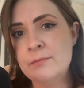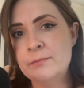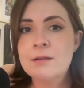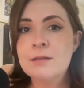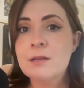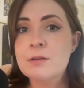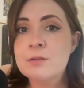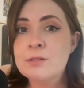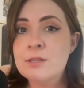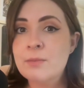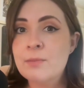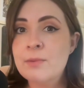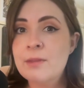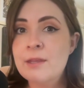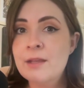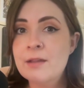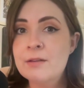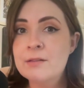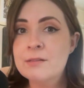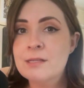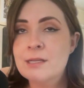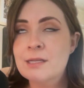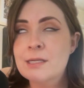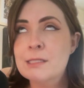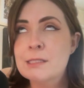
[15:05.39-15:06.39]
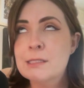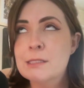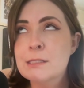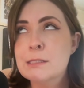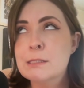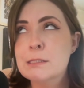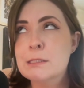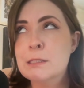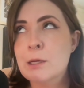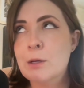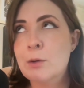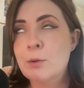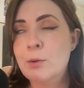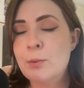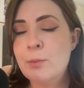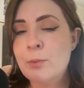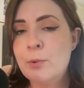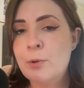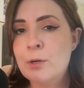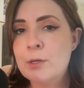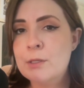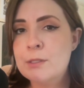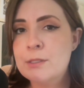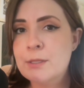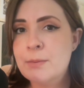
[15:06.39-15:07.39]
Now, something else that is so
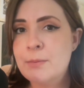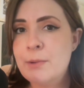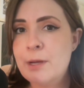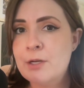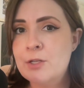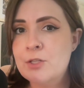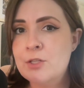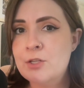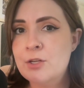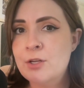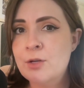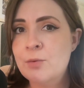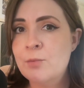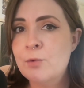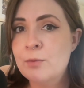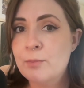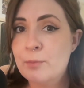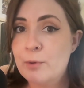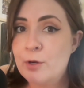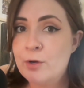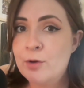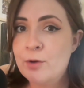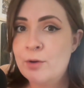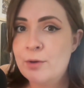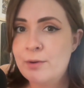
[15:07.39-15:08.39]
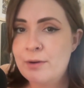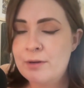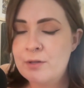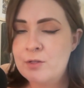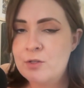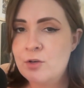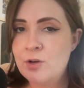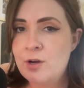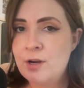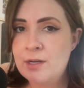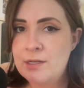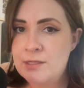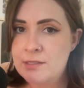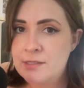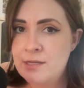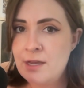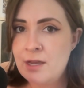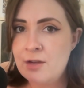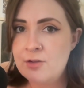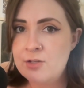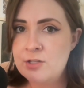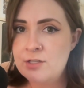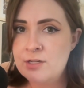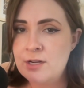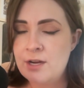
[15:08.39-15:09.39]
important to mention with Mercury retrograde in
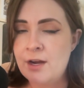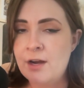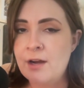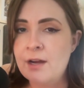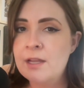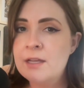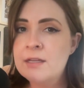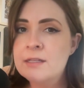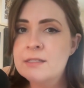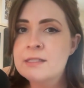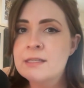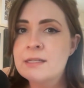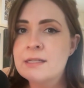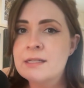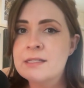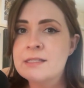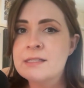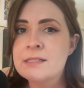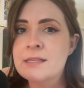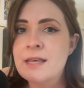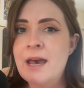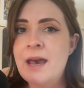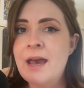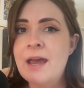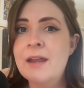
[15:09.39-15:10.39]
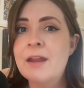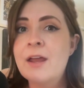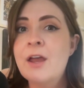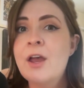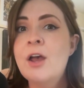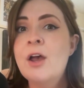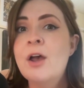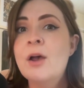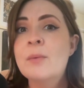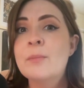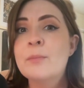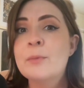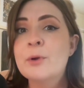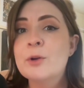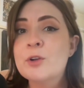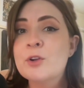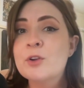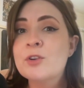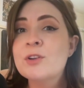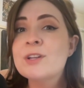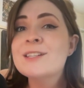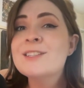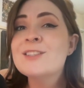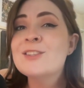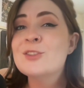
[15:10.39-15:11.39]
Sagittarius is that
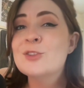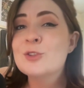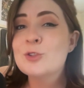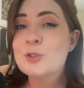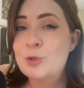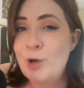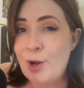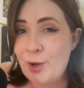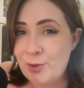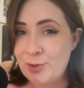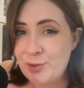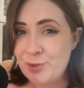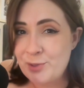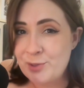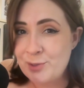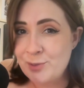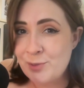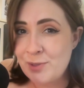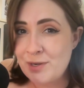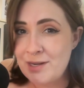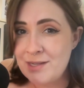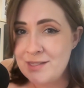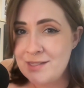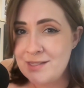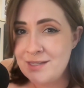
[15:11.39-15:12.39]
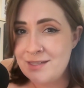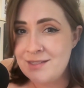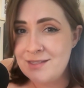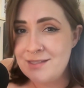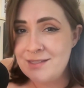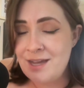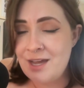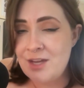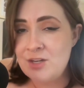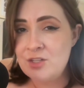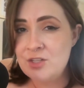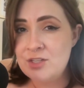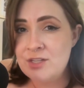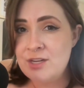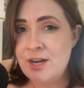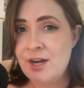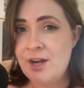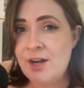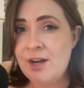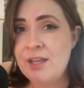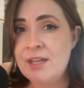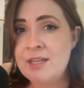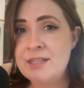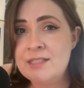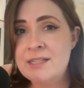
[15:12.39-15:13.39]
Mercury struggles when it's in
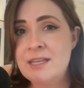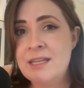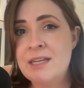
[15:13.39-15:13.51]
Sagittarius.